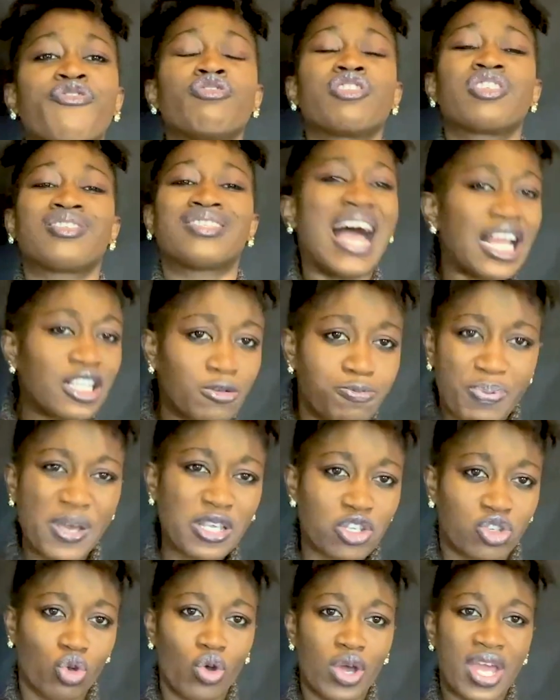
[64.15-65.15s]
you start
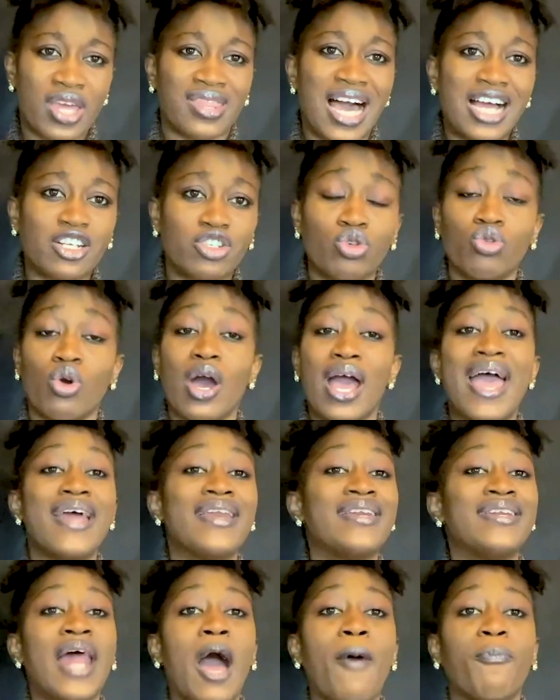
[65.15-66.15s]
pursuing that, you
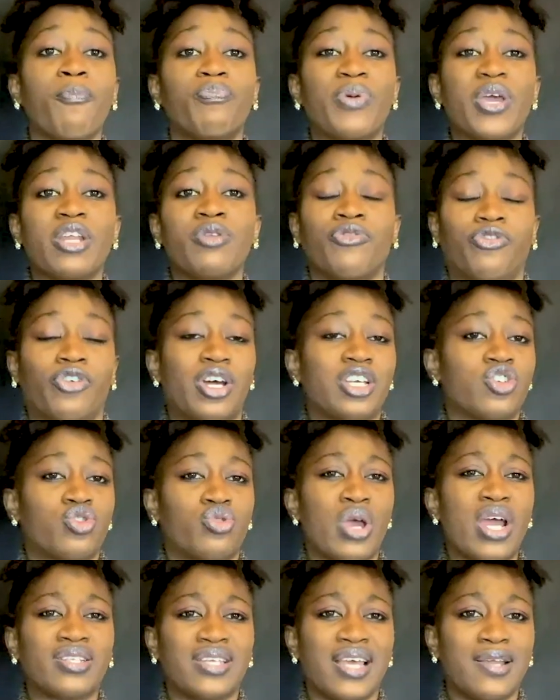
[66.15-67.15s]
end up being
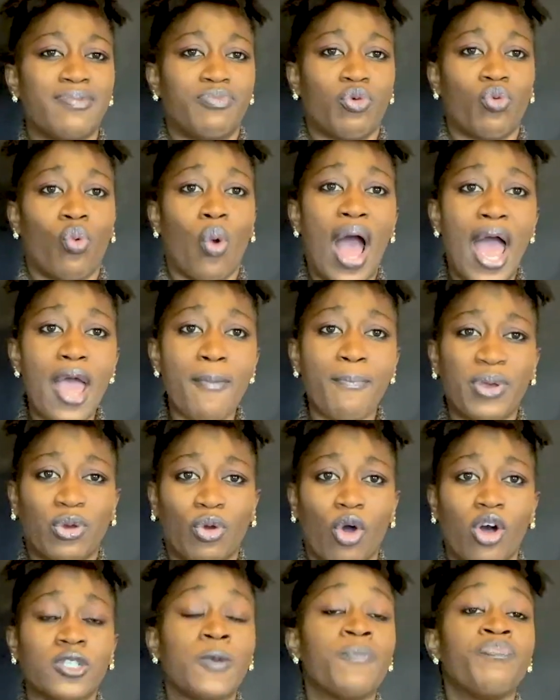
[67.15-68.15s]
frustrated. Why?
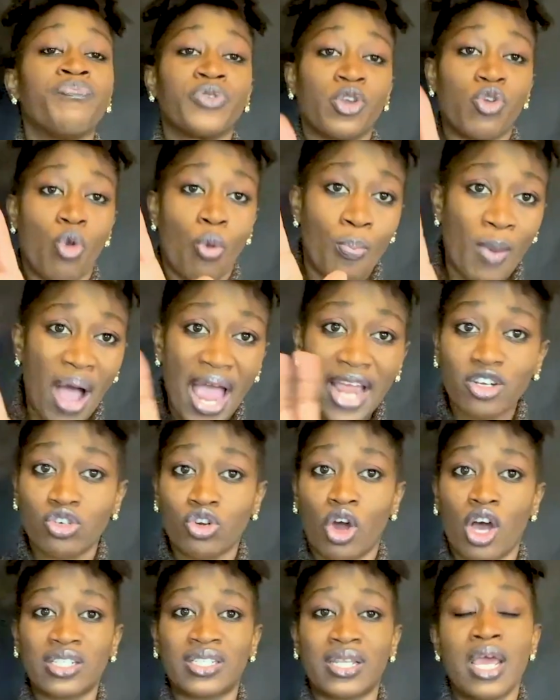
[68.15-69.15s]
Because you might
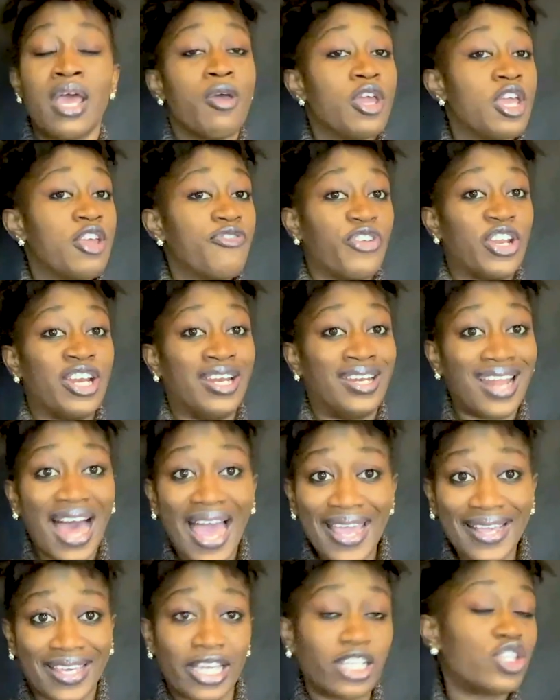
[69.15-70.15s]
not even
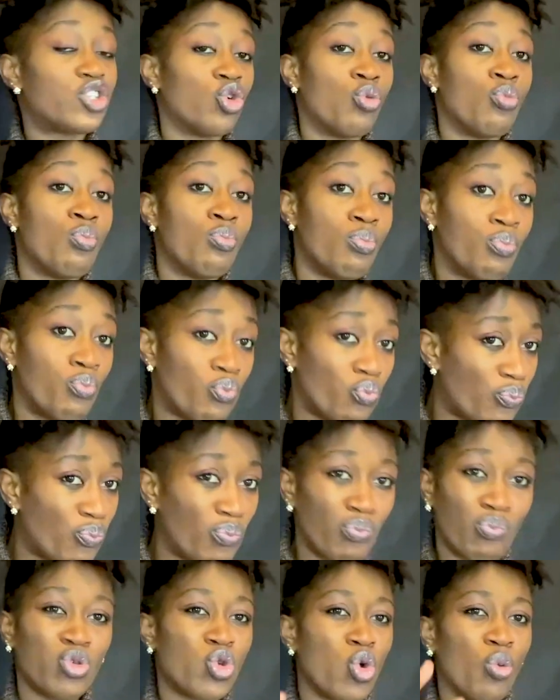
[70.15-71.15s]
like it. You,
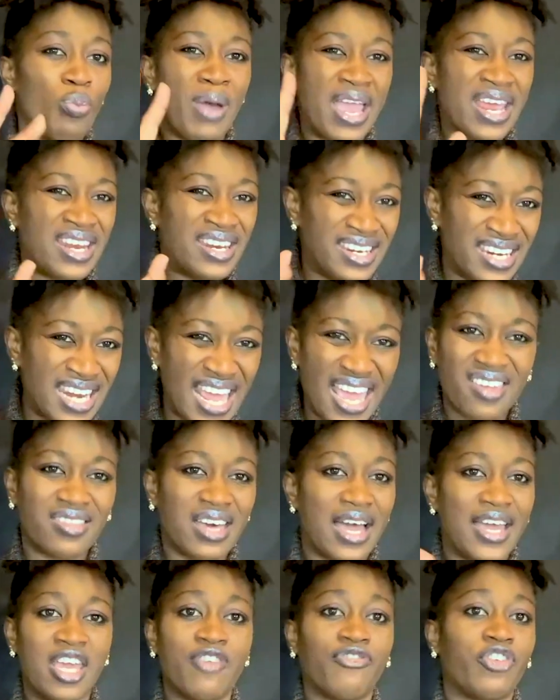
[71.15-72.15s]
you may
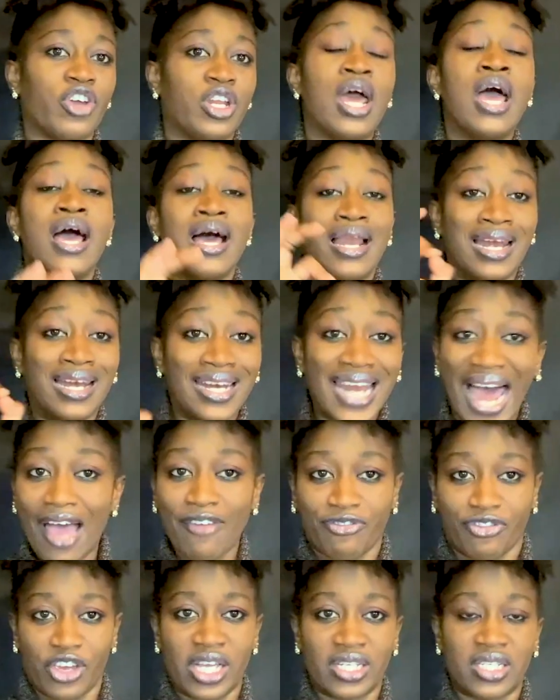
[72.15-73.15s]
neither even
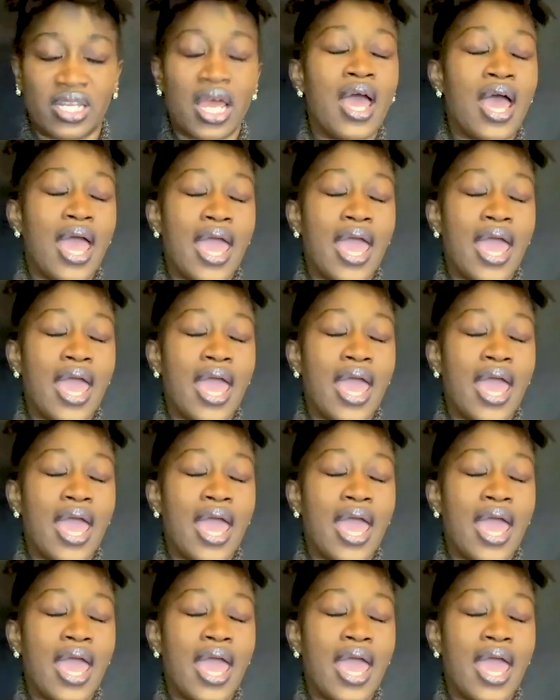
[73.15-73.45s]
love it.